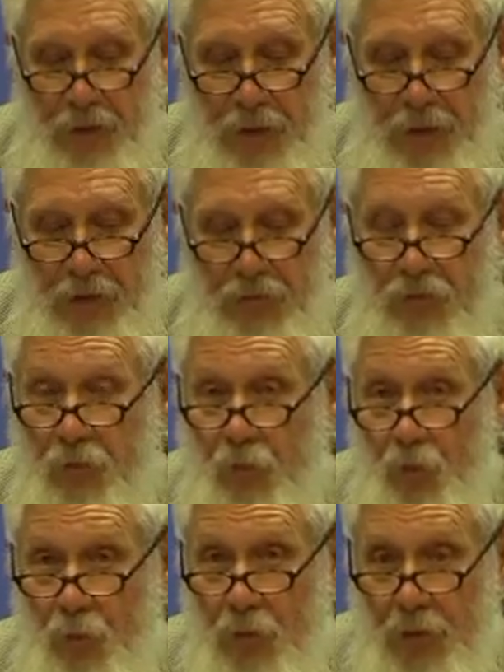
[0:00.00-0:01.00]
relate to
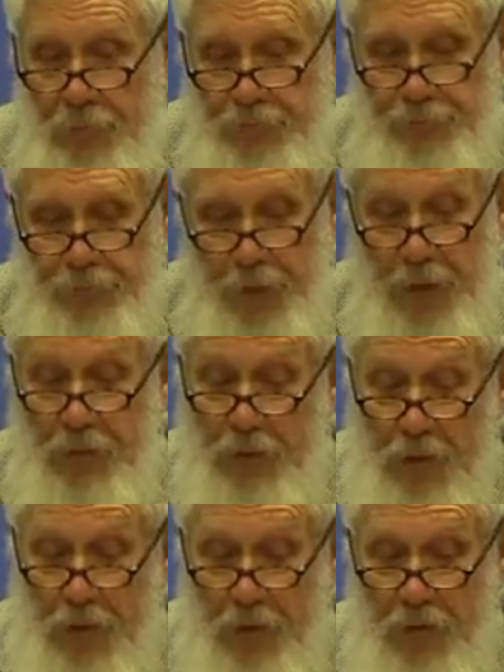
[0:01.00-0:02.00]
war
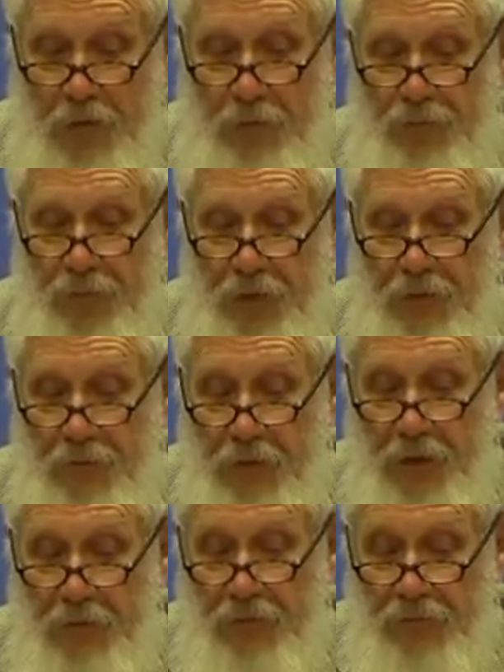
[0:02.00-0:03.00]
and to other
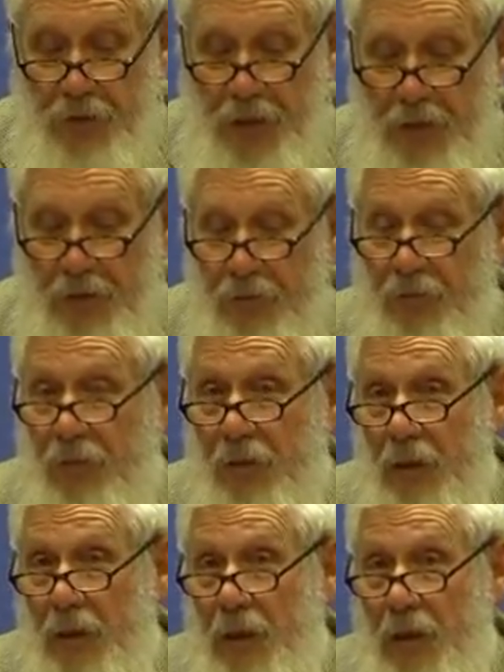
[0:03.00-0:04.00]
conflicts like strikes,
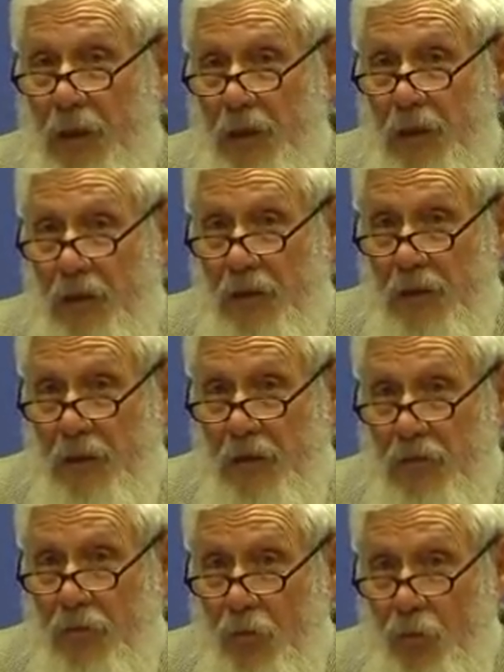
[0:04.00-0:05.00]
and
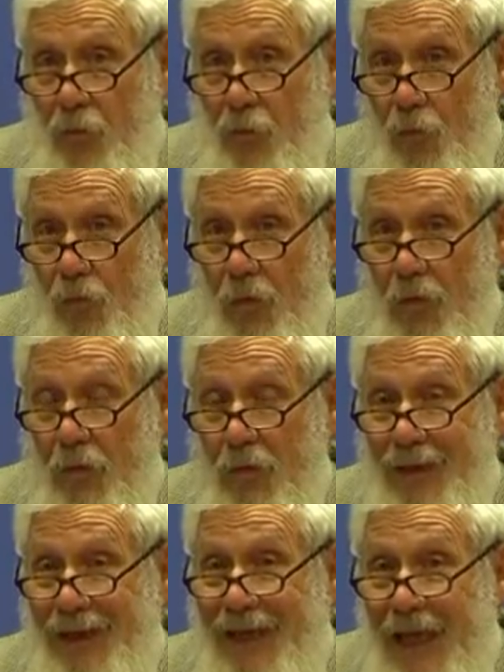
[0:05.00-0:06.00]
indeed to
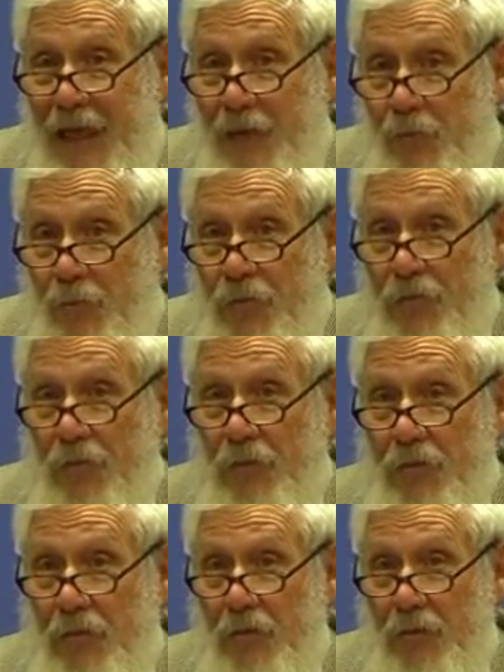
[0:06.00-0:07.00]
all games.
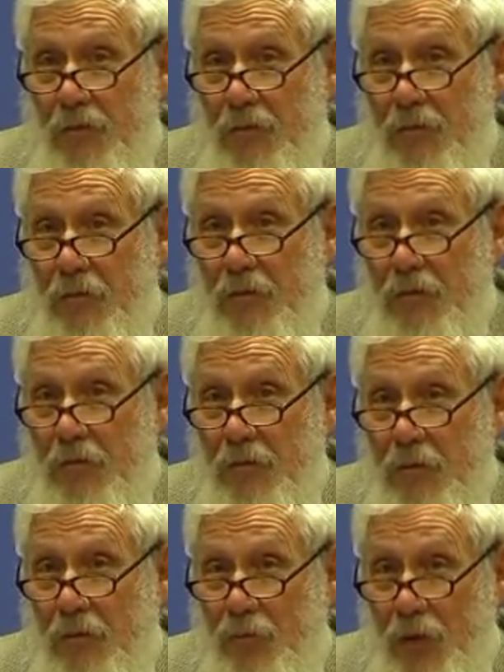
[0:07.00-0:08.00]

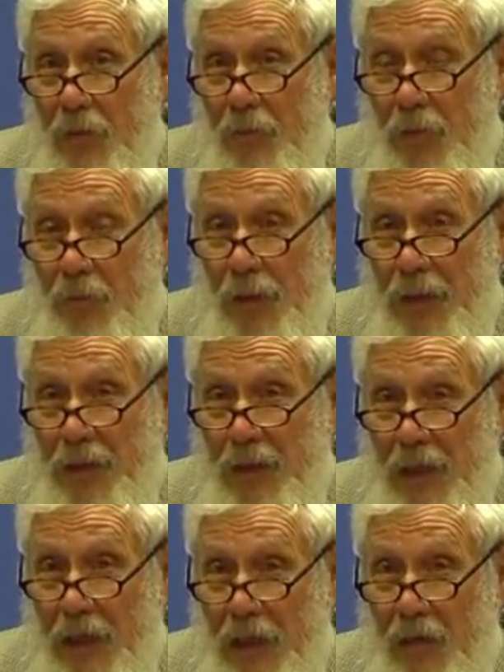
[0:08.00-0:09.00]
And what I mean by a
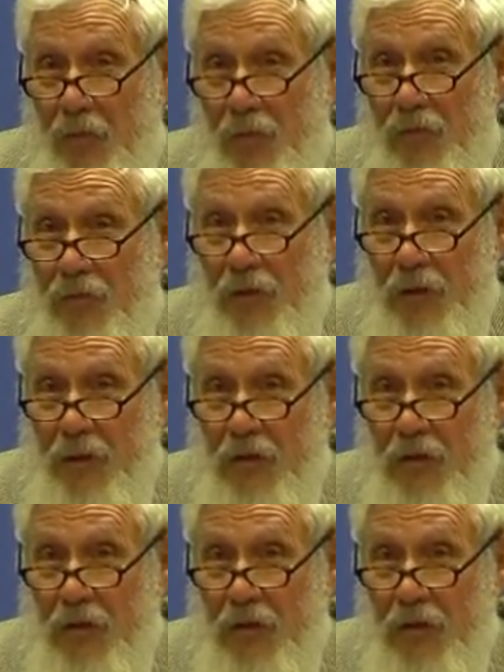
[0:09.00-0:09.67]
game is an